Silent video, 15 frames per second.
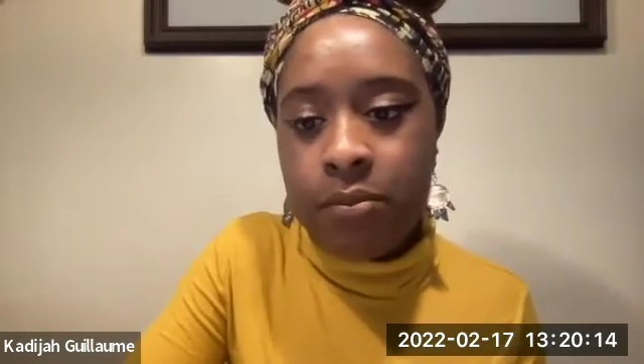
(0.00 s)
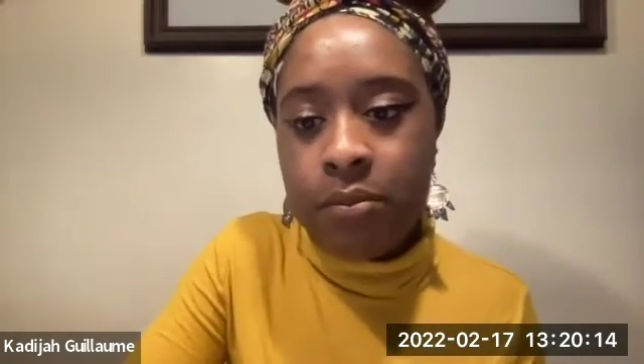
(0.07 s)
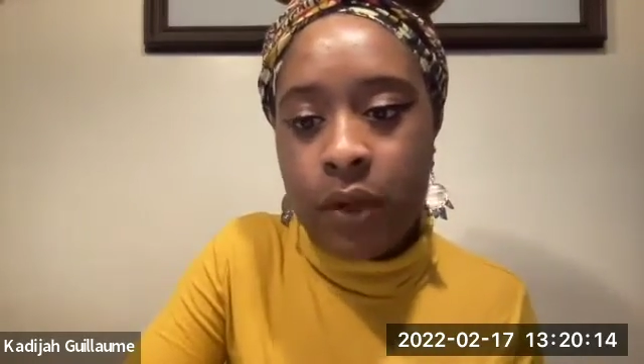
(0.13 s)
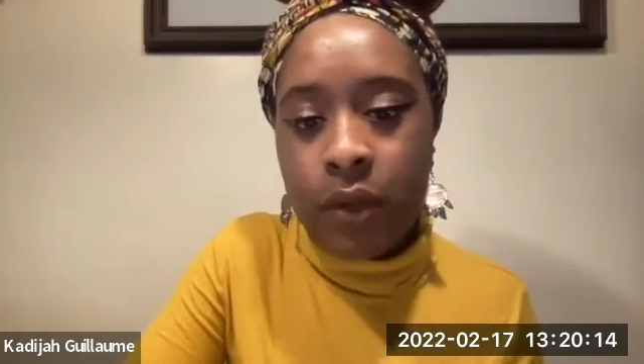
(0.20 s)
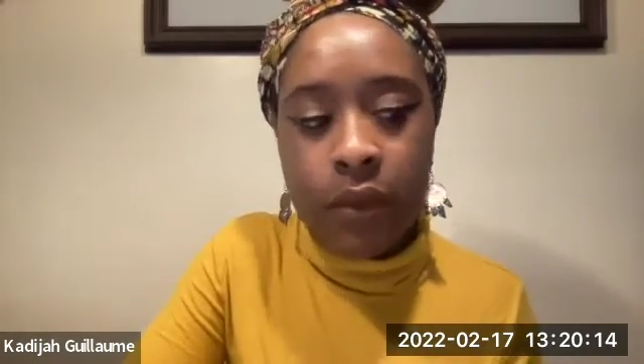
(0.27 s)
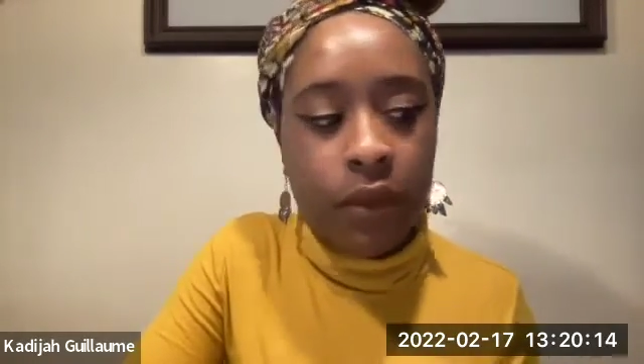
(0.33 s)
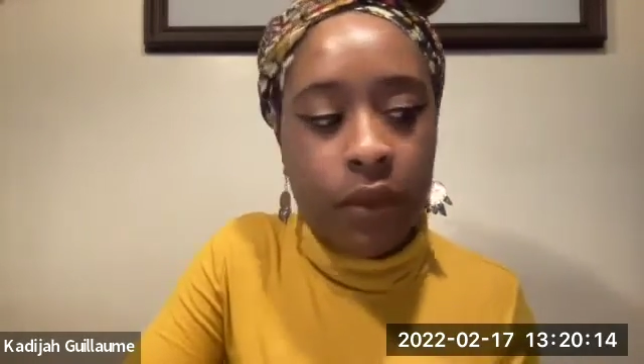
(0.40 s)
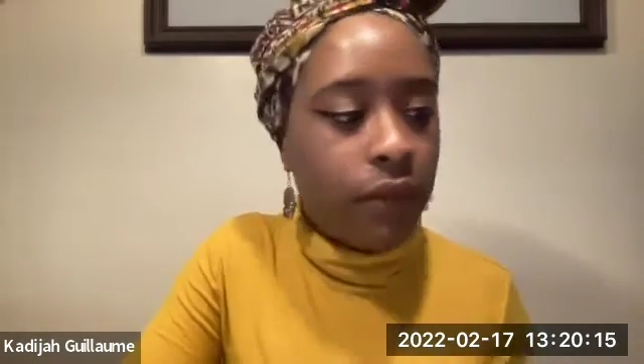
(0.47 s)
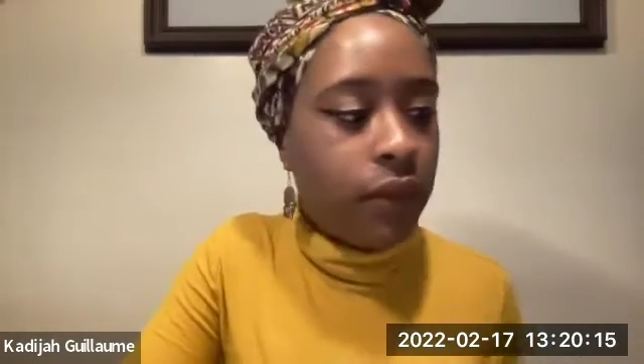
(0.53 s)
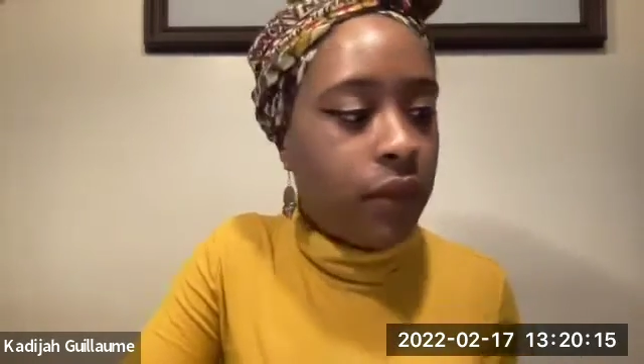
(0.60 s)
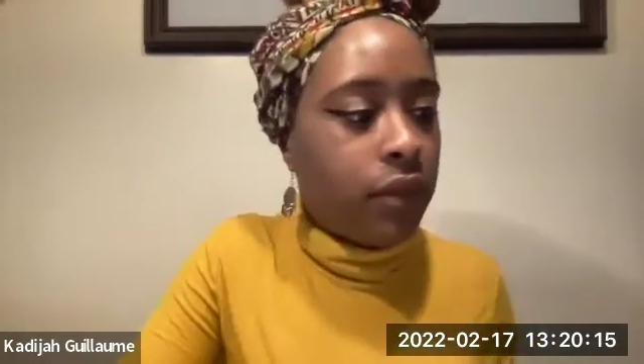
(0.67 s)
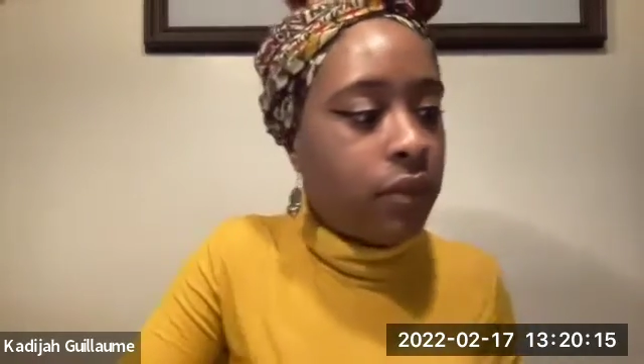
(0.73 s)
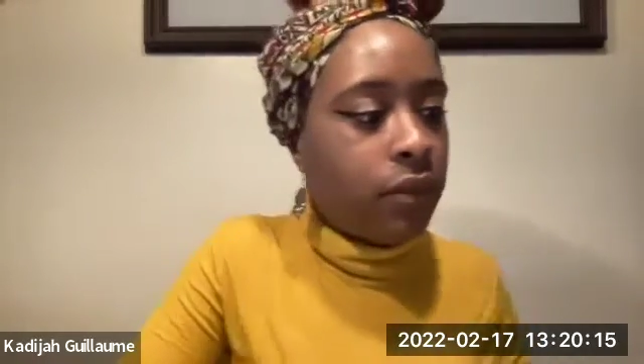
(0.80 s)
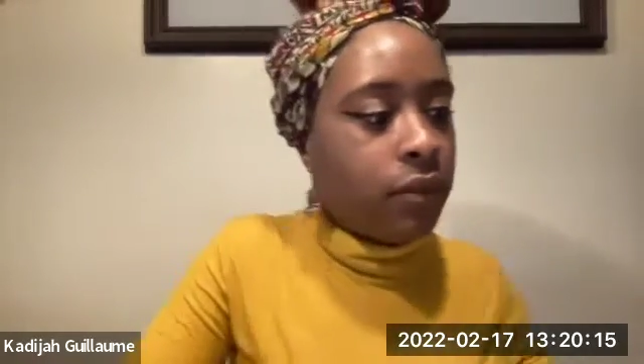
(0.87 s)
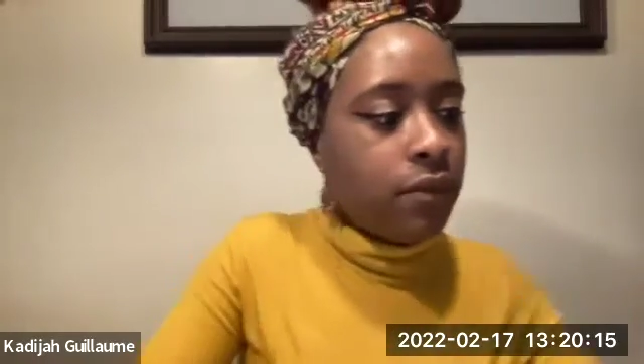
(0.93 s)
both of
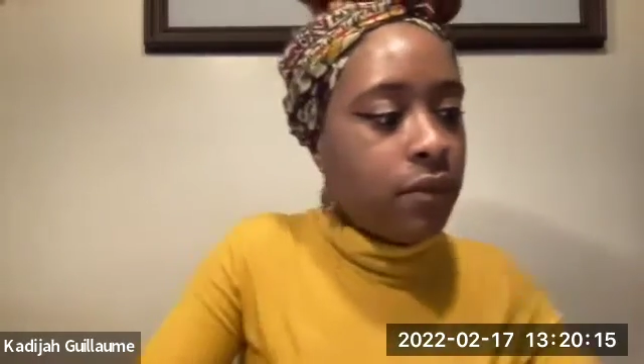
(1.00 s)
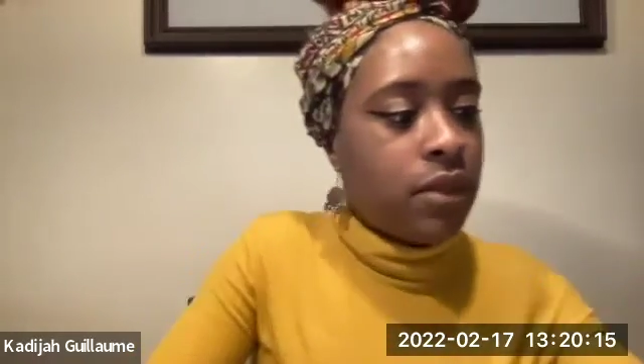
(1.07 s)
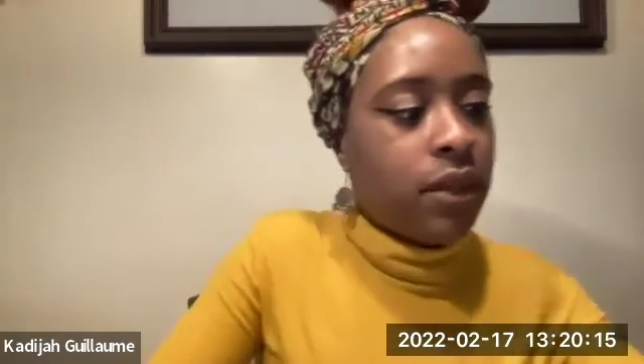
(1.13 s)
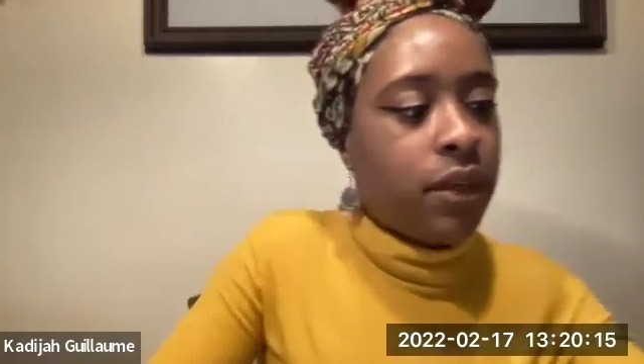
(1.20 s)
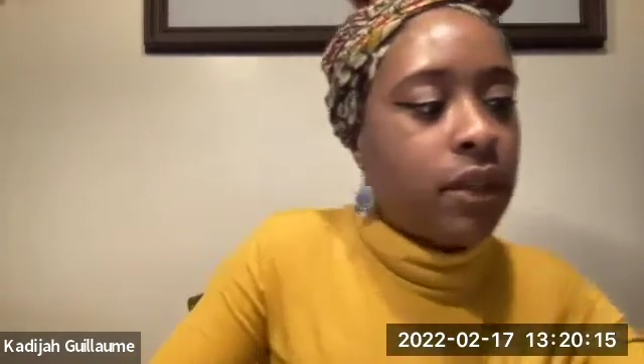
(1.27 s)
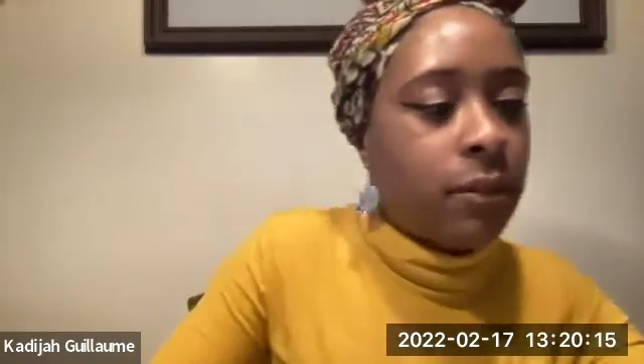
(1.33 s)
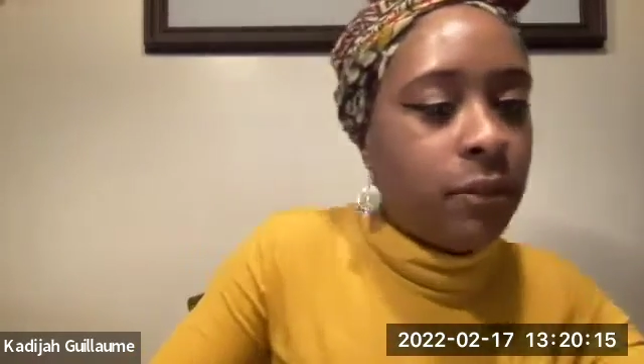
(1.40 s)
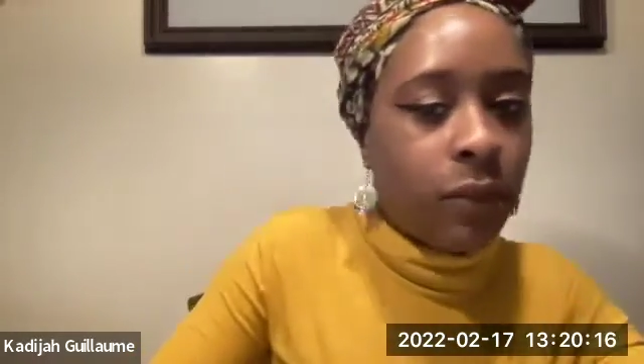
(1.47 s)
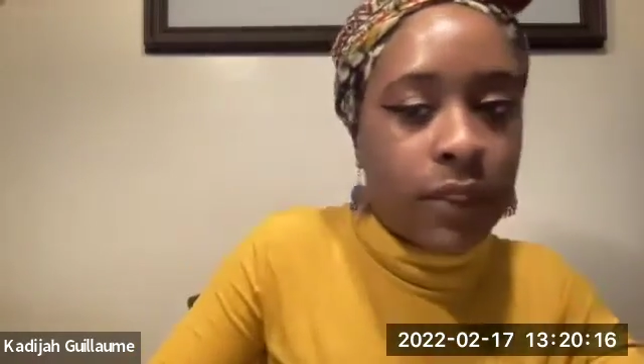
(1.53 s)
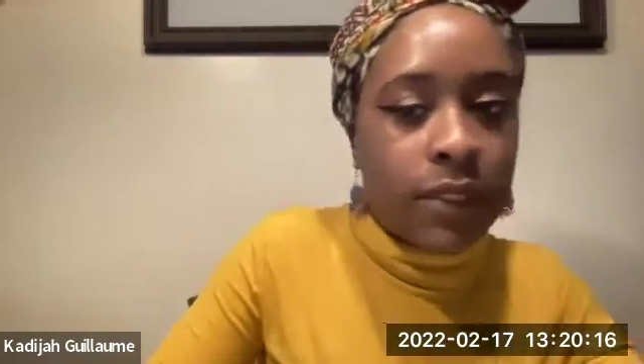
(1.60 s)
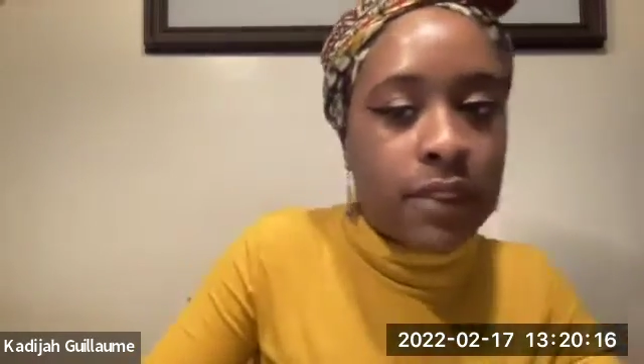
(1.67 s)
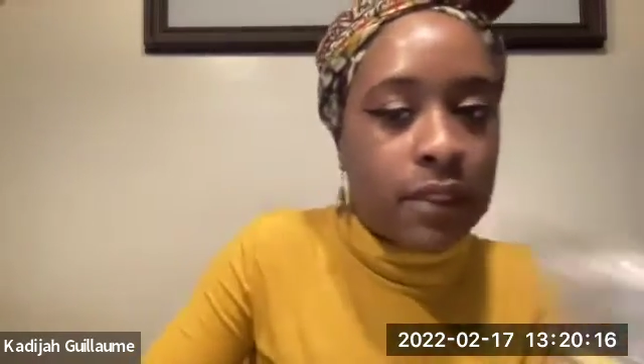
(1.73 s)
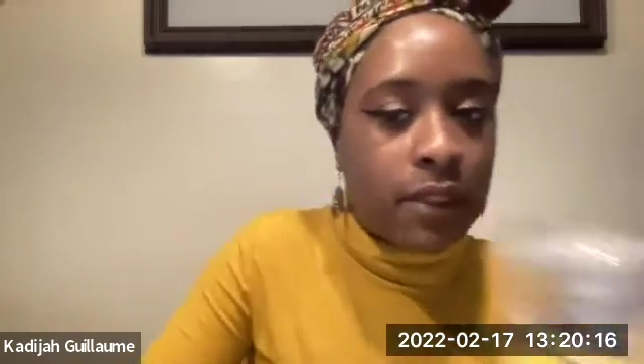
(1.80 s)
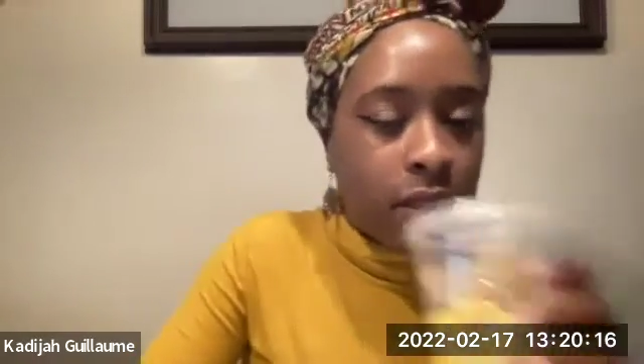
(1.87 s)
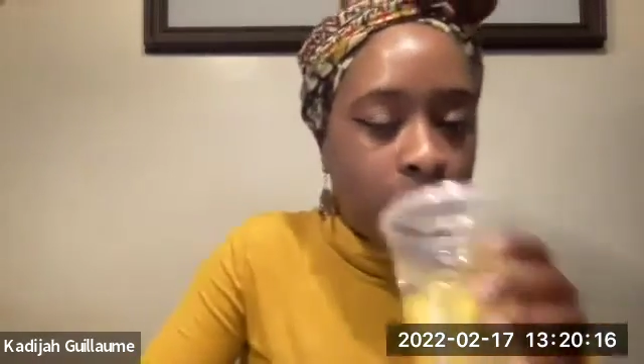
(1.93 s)
you. Sorry, give me 1
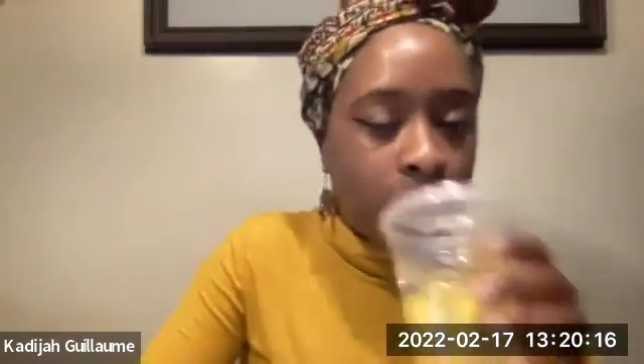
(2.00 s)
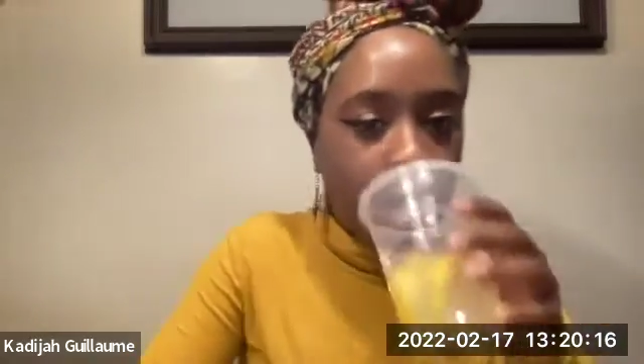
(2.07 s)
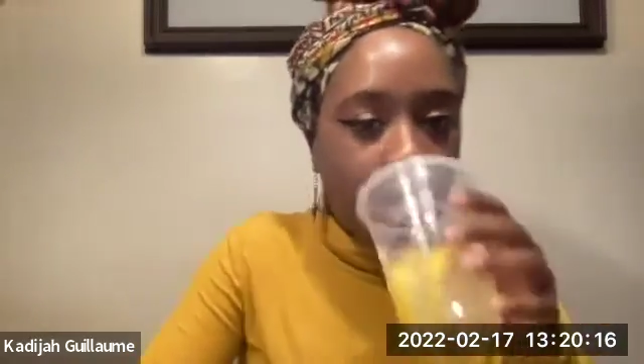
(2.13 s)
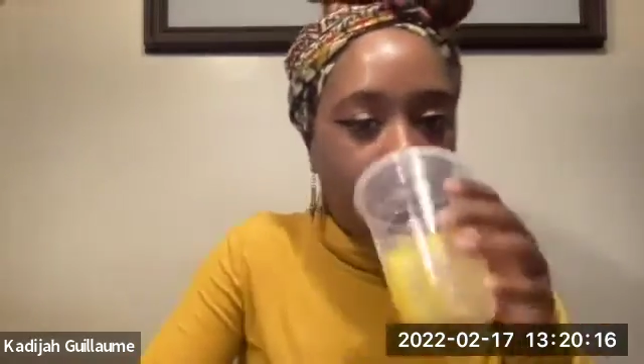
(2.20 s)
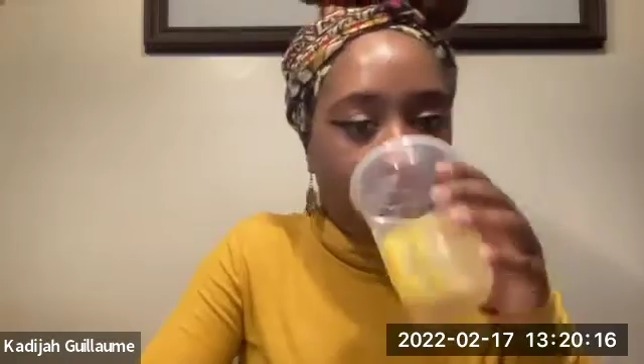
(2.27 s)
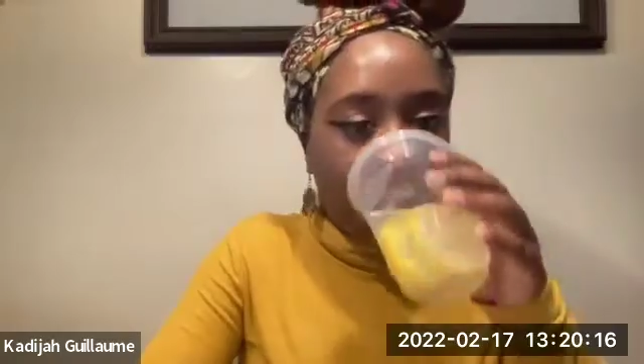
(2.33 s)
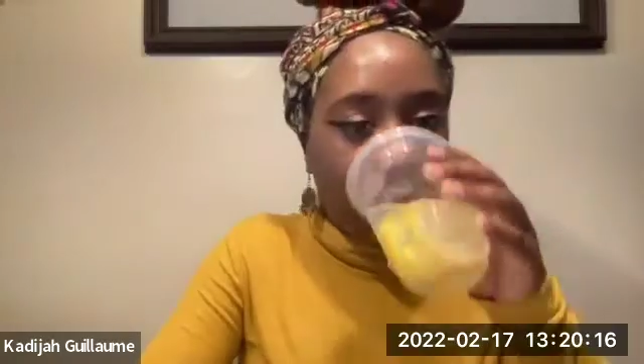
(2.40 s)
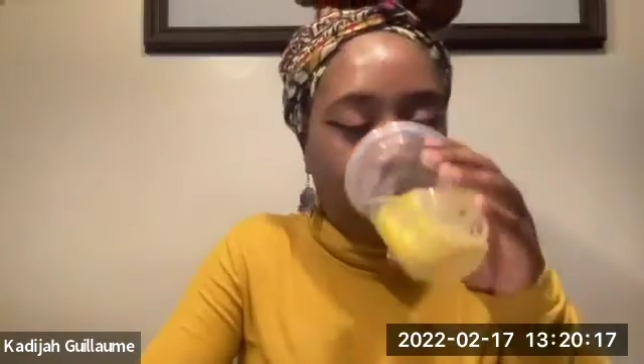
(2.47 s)
second.